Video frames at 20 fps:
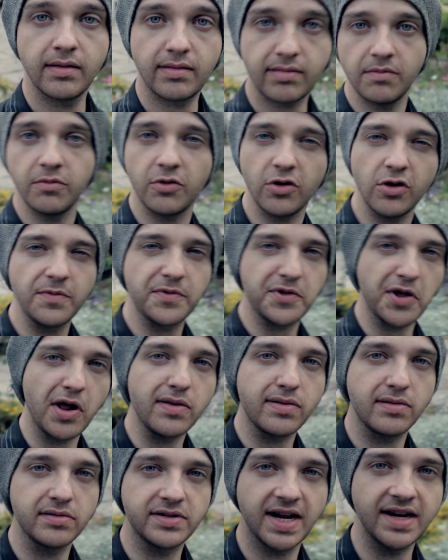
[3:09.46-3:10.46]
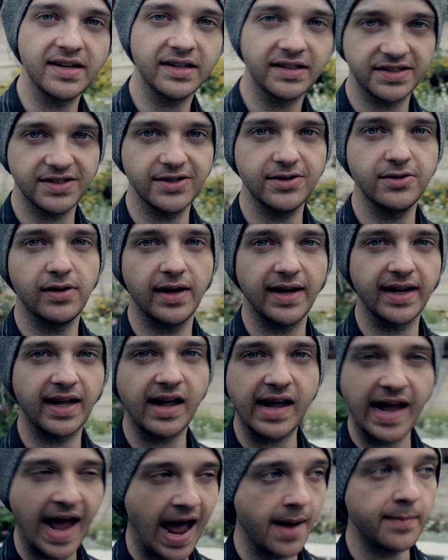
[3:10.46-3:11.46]
Some groups also tend to do
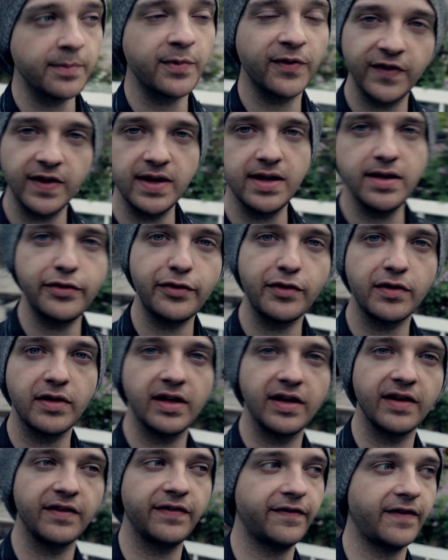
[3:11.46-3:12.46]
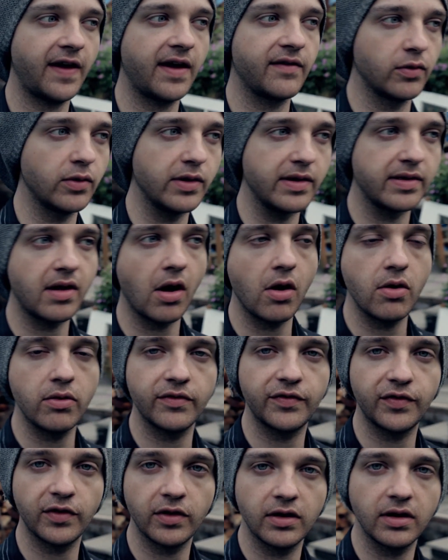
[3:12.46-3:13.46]
like camp fees if everyone's
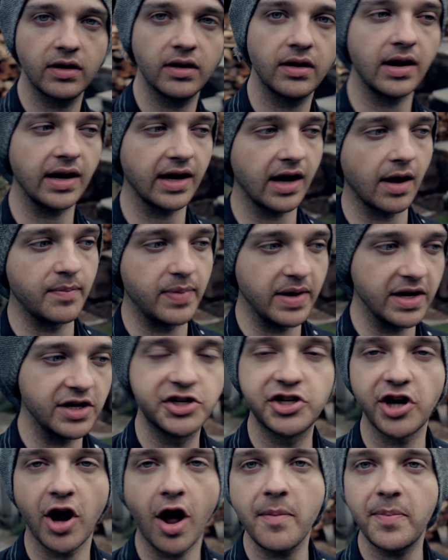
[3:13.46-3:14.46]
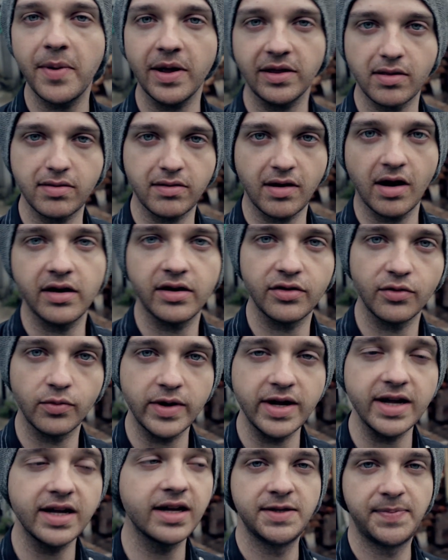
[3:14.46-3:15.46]
going for like a big shop at the start of the
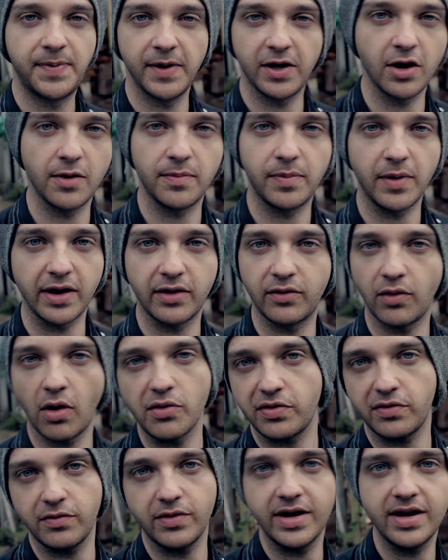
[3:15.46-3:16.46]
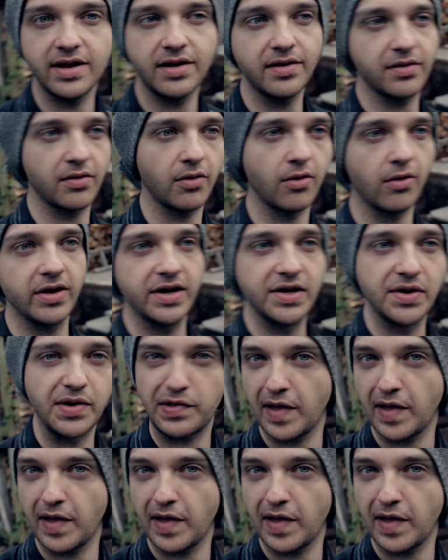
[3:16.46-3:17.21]
week to pick up like groceries or, you know,